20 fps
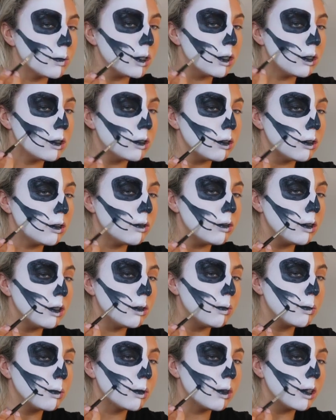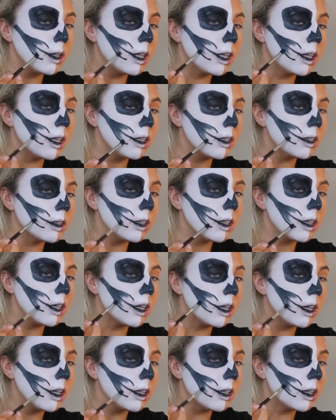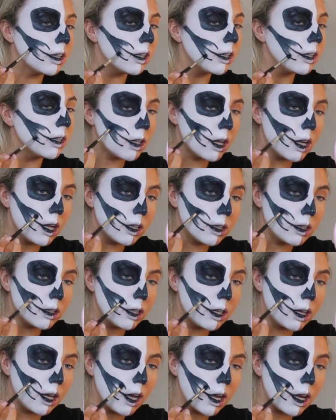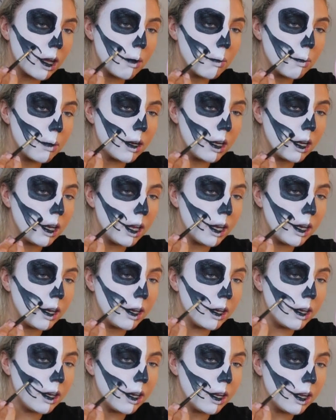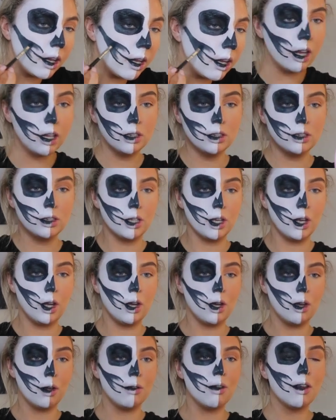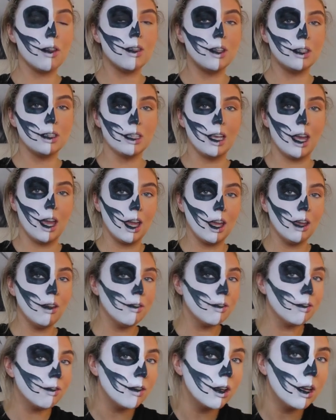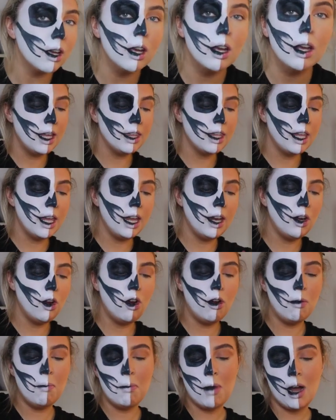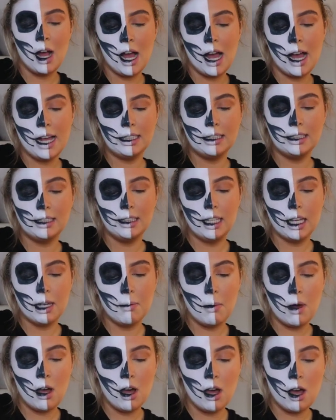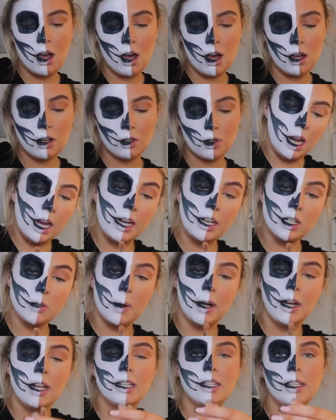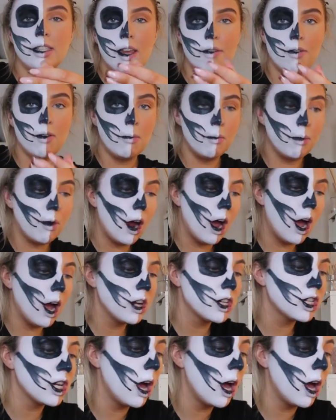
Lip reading: but you sort of want to bring it so that it starts to like blend into the teeth. And then on my Sigma E27 brush,